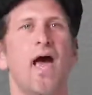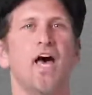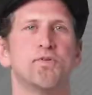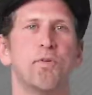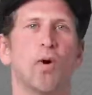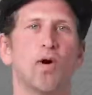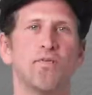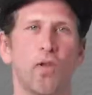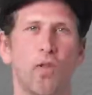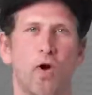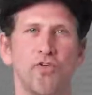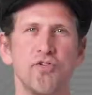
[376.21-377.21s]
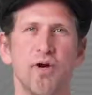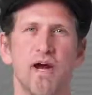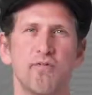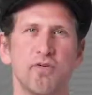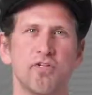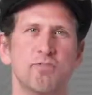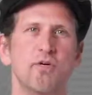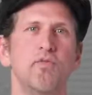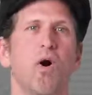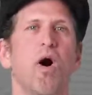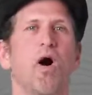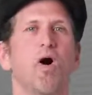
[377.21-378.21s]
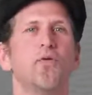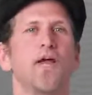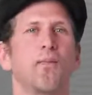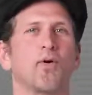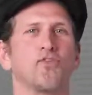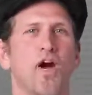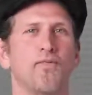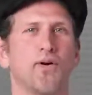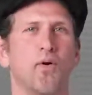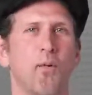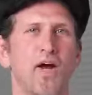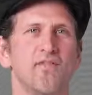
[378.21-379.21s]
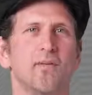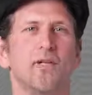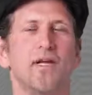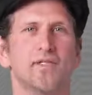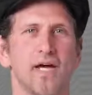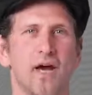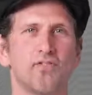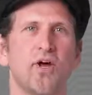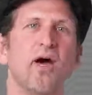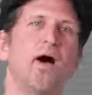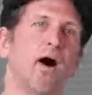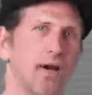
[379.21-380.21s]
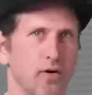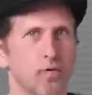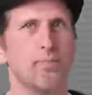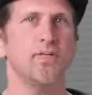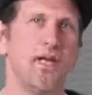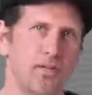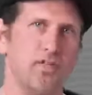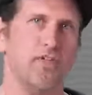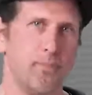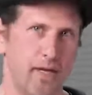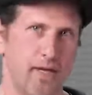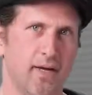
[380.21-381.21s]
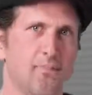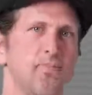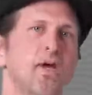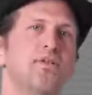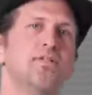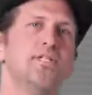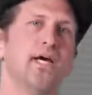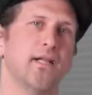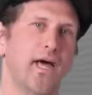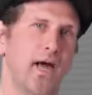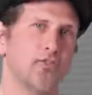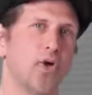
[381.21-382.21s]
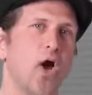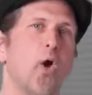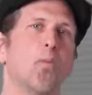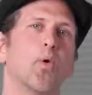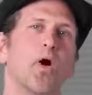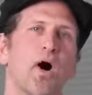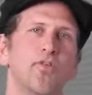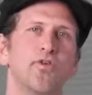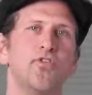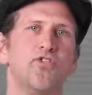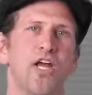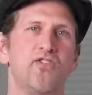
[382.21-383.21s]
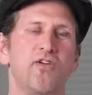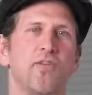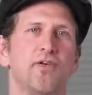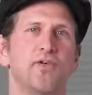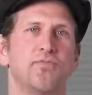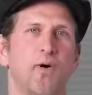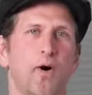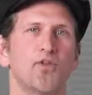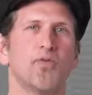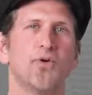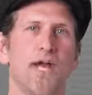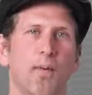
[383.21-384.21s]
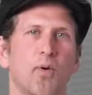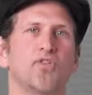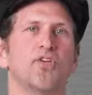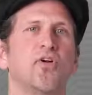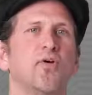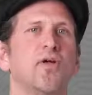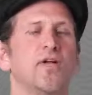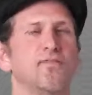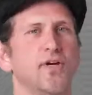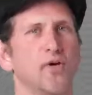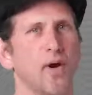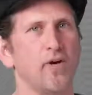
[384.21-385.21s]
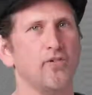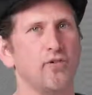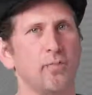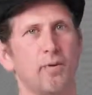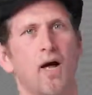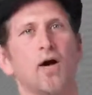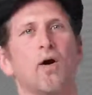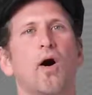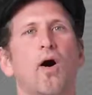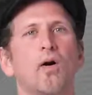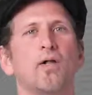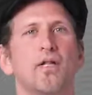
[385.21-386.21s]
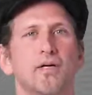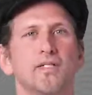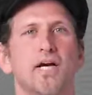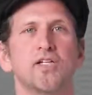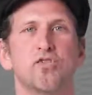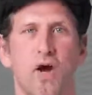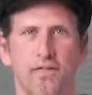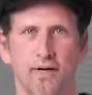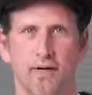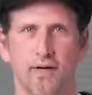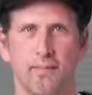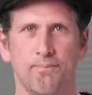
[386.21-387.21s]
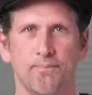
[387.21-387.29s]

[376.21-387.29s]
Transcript: As part of a larger effort to move all network traffic away from cleartext, unencrypted HTTP, to TLS, we're also changing the defaults for network security configuration to block all cleartext traffic.